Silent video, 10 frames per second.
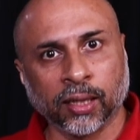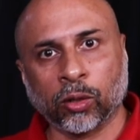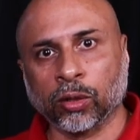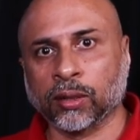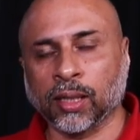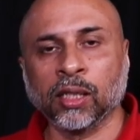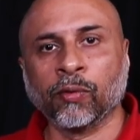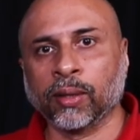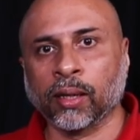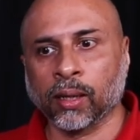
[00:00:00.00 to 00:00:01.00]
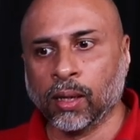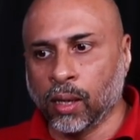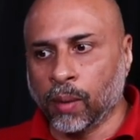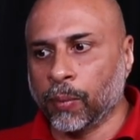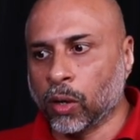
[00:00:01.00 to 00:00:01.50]
it to the sunny weather
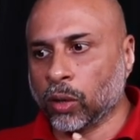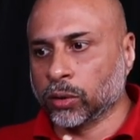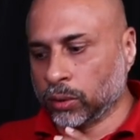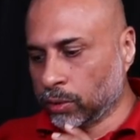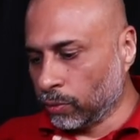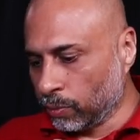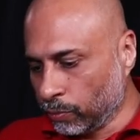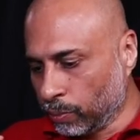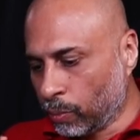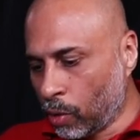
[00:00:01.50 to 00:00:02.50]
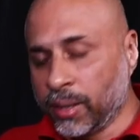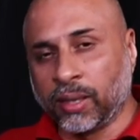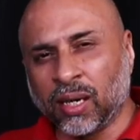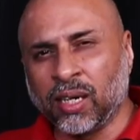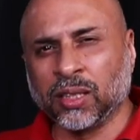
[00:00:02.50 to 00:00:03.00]
because the
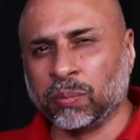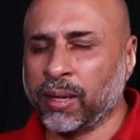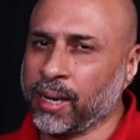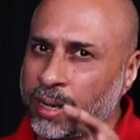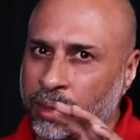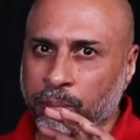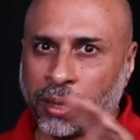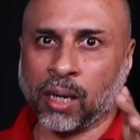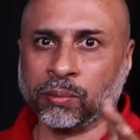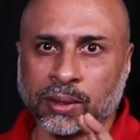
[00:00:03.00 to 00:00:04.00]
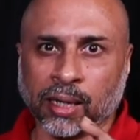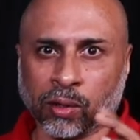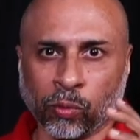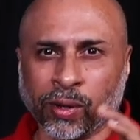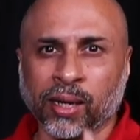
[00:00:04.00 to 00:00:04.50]
monitor display, it becomes
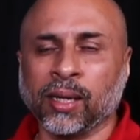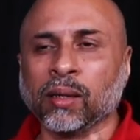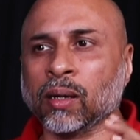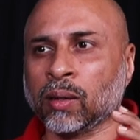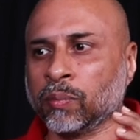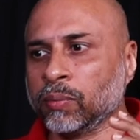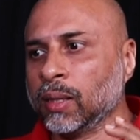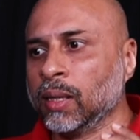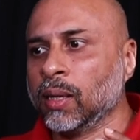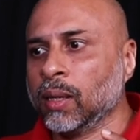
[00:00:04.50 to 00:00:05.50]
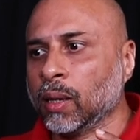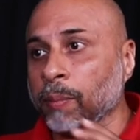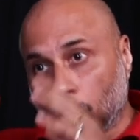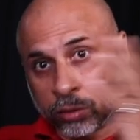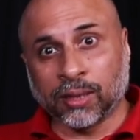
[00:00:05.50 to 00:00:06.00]
like very,
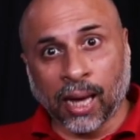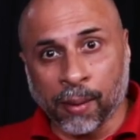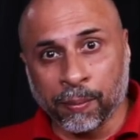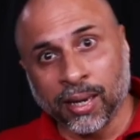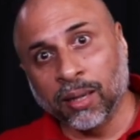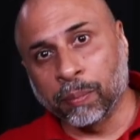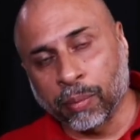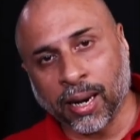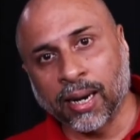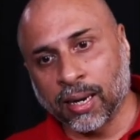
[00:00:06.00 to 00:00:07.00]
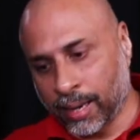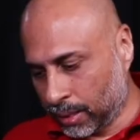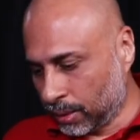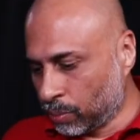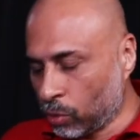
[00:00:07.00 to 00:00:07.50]
because of the ambient bright
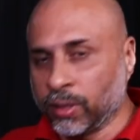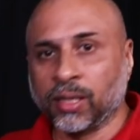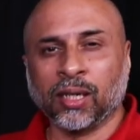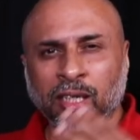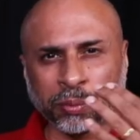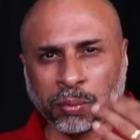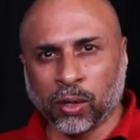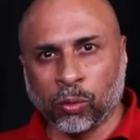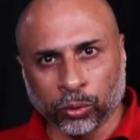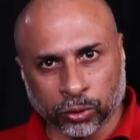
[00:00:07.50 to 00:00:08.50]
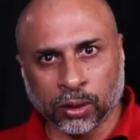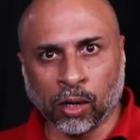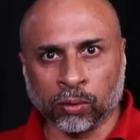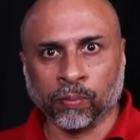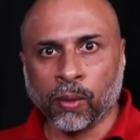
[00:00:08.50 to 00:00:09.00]
light, the monitor display goes
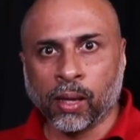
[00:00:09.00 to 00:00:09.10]
down.